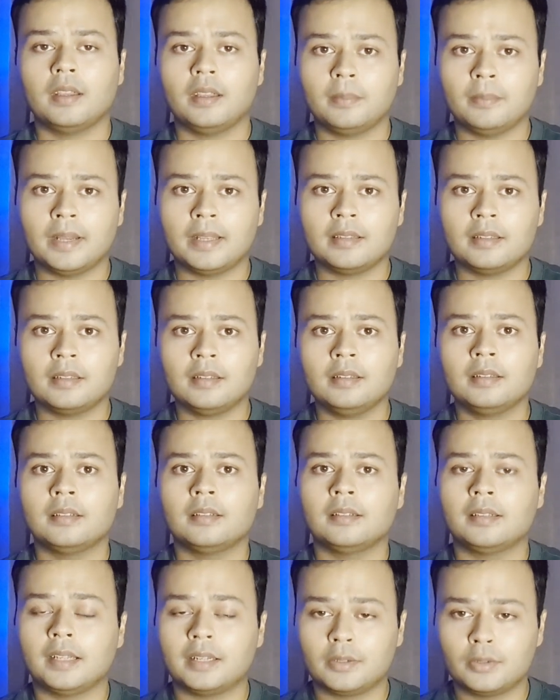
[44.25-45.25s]
Imagine
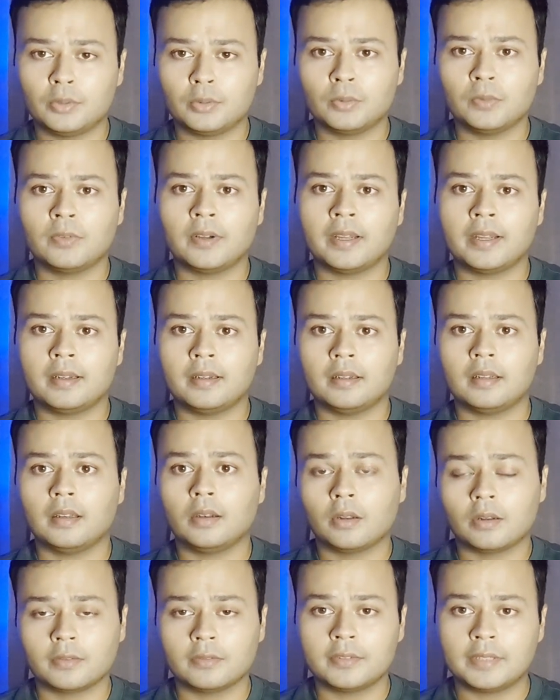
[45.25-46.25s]
that you find a
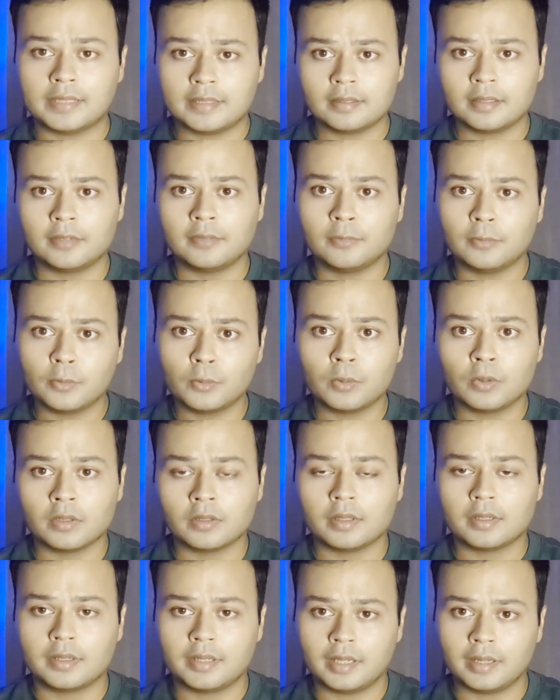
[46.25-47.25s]
lot of tasty food
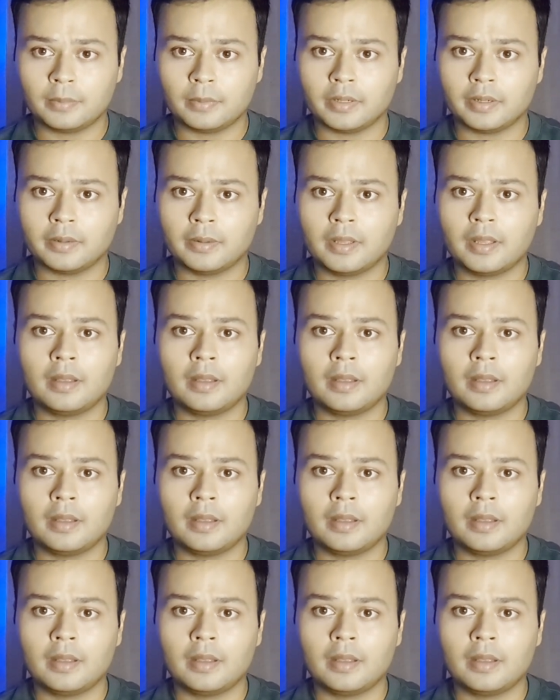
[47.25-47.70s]
on the table,